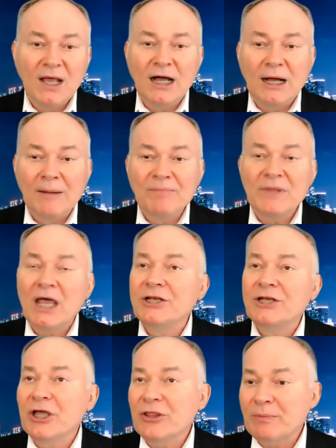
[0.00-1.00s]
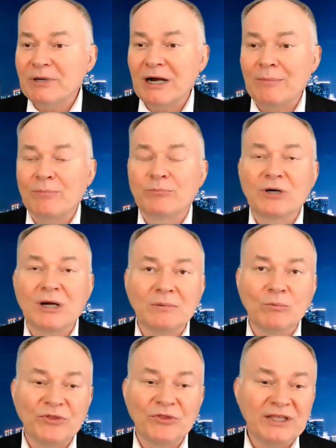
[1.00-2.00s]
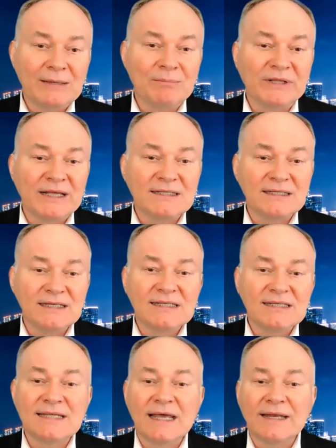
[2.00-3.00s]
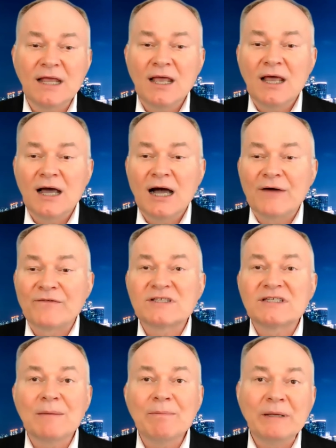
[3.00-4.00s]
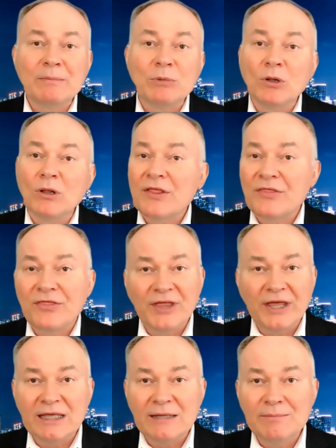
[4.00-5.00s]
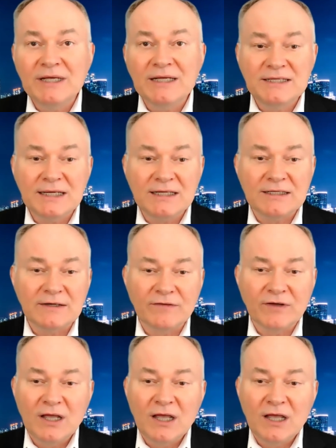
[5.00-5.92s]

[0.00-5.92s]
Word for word: Um, another problem with the implants is that uh, for some people, they can be addictive.